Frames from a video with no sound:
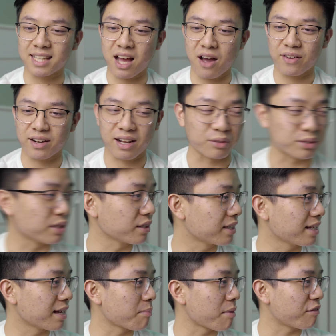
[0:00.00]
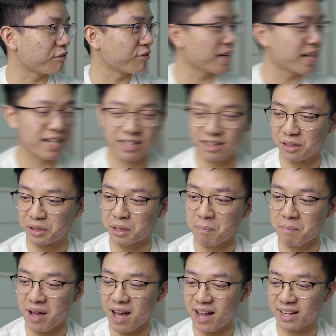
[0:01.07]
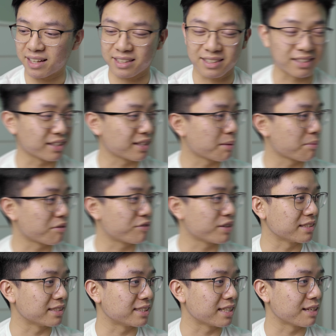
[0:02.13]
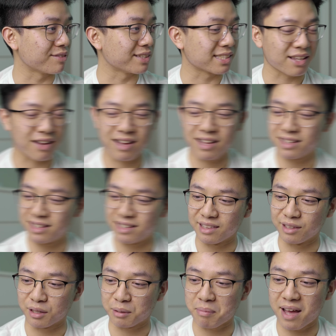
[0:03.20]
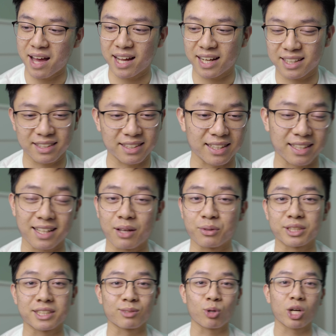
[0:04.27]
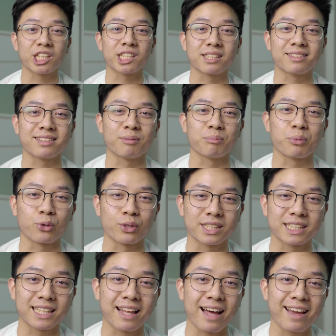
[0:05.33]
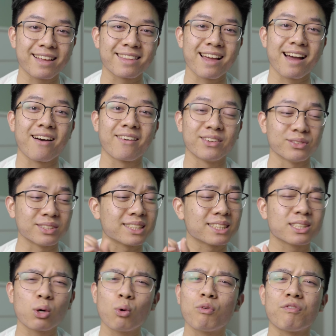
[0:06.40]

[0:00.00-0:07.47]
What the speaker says: down, and I was looking at my friend and looking at my friend to see if he saw it, and look back, and I was just watching the board slide down. It was so